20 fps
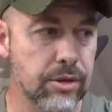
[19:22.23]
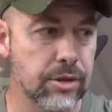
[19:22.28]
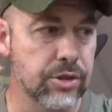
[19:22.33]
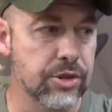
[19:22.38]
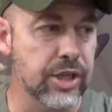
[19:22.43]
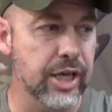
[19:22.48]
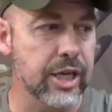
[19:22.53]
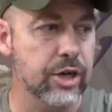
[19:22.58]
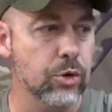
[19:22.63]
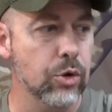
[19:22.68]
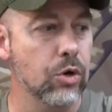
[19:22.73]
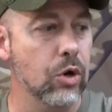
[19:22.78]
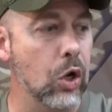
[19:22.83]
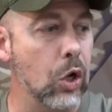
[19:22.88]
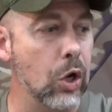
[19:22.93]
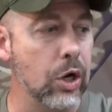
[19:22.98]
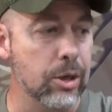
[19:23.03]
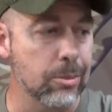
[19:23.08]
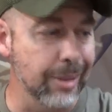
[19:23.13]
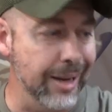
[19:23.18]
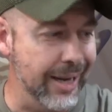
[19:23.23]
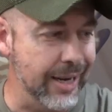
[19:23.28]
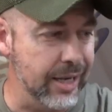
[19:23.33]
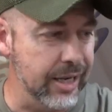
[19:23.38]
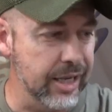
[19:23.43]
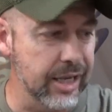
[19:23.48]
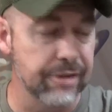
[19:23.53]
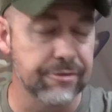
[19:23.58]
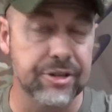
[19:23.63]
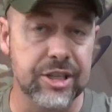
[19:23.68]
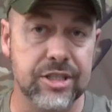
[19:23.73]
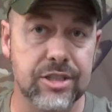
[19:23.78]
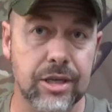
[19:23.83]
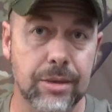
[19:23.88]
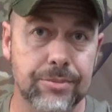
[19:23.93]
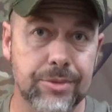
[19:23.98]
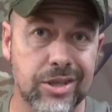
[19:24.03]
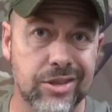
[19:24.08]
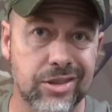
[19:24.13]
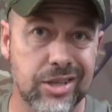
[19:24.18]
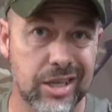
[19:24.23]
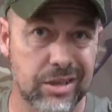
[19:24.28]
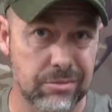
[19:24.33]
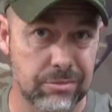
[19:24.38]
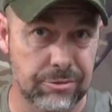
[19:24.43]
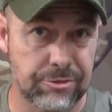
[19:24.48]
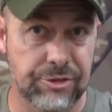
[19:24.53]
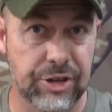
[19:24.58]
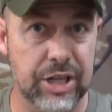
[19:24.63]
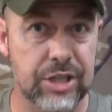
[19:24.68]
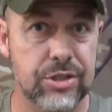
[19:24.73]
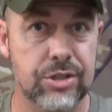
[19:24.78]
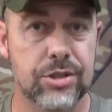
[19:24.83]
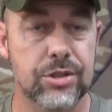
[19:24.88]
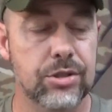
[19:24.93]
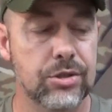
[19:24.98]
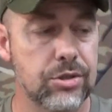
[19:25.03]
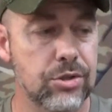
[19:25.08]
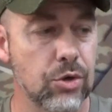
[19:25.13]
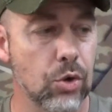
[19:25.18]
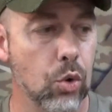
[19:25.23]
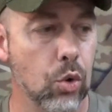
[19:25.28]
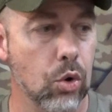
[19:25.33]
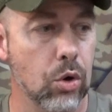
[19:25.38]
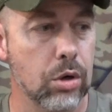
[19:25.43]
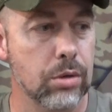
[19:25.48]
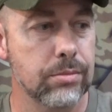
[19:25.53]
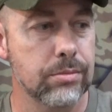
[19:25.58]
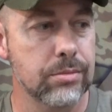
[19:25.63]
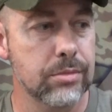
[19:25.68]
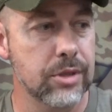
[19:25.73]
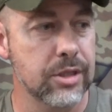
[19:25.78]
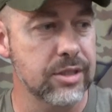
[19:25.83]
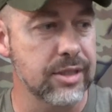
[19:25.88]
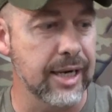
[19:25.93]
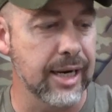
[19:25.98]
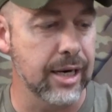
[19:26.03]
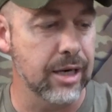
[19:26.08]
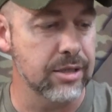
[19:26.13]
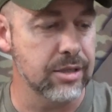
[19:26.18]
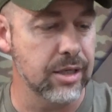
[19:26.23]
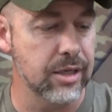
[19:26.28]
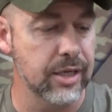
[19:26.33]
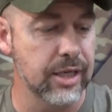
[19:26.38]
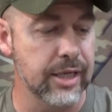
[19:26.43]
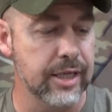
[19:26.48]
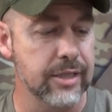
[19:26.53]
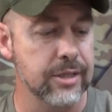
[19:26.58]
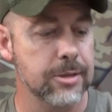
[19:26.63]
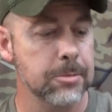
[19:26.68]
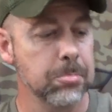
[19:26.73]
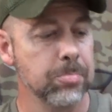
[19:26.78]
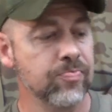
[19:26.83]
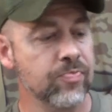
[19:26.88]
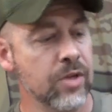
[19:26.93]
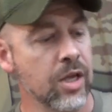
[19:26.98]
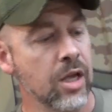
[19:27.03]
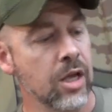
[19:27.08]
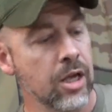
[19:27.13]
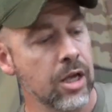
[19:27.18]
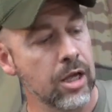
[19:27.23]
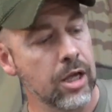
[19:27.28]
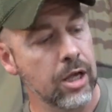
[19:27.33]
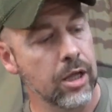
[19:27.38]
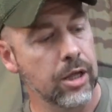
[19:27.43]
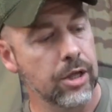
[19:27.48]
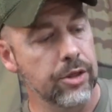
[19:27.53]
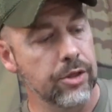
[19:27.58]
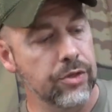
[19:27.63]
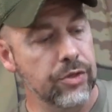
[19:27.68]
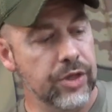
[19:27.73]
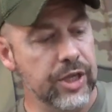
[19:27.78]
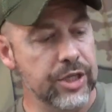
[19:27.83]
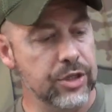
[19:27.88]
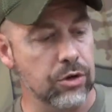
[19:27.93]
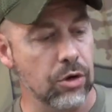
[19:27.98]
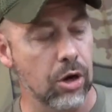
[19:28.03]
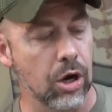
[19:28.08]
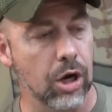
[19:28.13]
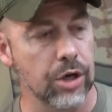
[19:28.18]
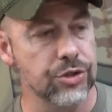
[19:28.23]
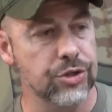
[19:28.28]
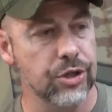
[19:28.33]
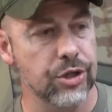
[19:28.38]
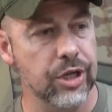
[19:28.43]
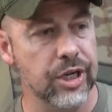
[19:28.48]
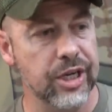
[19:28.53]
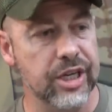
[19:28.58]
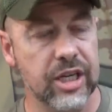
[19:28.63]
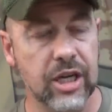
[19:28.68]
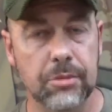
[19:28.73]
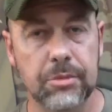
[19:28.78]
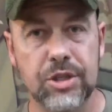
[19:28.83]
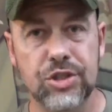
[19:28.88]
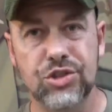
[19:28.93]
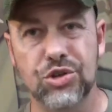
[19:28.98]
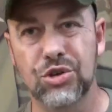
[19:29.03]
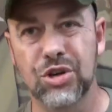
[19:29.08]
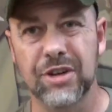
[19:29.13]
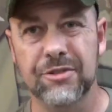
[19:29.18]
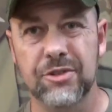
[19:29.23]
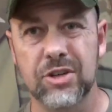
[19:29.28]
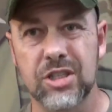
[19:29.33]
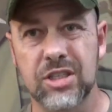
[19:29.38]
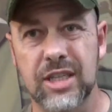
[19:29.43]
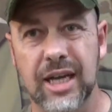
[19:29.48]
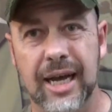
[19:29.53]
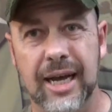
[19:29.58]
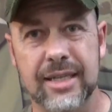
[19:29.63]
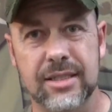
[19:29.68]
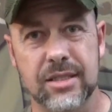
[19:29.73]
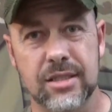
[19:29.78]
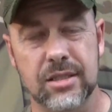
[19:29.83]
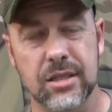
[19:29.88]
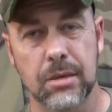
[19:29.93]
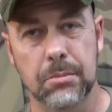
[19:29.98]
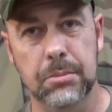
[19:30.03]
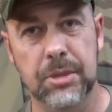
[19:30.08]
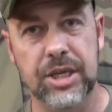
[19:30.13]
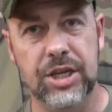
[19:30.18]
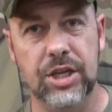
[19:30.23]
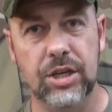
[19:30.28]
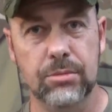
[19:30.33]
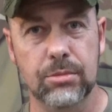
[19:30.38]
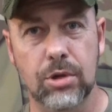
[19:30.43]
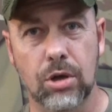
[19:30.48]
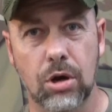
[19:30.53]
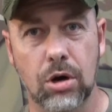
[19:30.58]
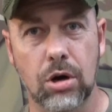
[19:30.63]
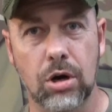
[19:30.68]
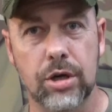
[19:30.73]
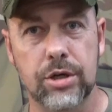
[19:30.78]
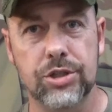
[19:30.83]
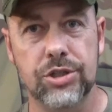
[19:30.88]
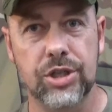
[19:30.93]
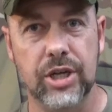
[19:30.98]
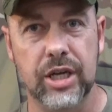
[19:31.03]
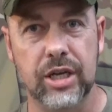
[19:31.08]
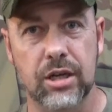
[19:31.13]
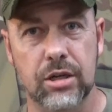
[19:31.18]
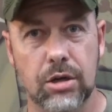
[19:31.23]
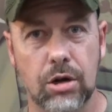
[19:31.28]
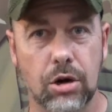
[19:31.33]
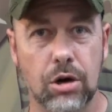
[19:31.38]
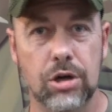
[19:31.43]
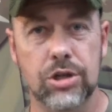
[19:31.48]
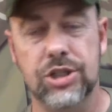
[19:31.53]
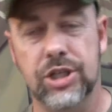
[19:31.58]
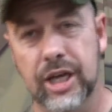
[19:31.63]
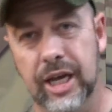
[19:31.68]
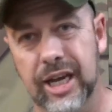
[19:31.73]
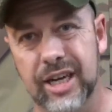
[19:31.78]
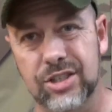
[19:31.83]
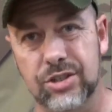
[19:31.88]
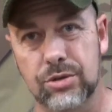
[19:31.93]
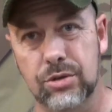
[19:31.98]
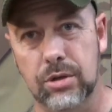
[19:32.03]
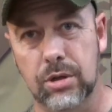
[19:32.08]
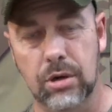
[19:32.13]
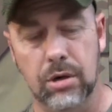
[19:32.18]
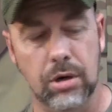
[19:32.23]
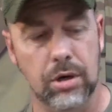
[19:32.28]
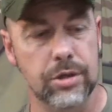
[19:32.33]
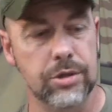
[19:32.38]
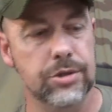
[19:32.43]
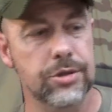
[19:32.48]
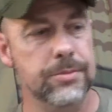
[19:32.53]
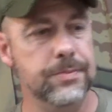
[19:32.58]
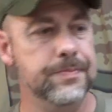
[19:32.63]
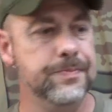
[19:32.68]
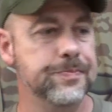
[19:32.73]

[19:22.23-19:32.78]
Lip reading: think real hard about it if it's something that fits your desires and needs. These are also going to come in two different sizes, a medium large and a large extra large.